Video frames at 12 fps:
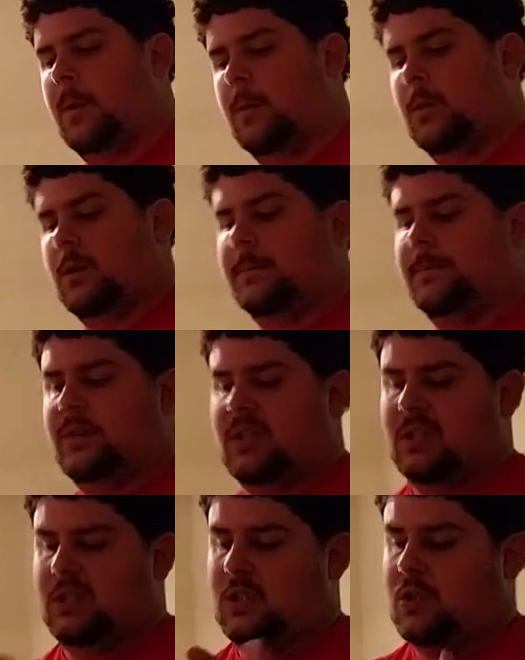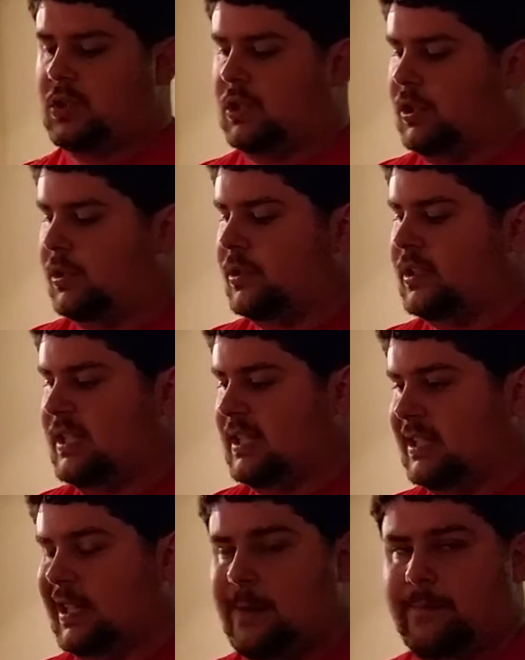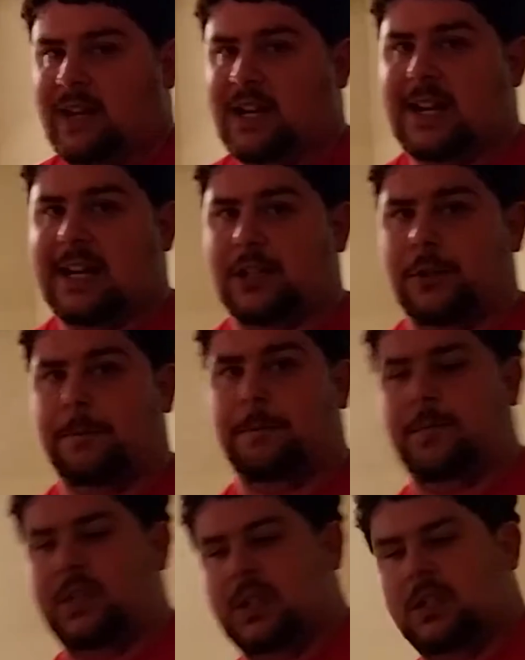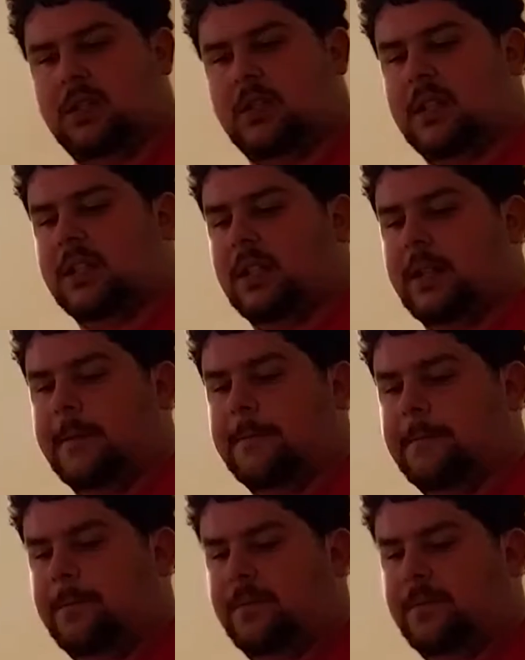Or you can use the slam fire action that's on it.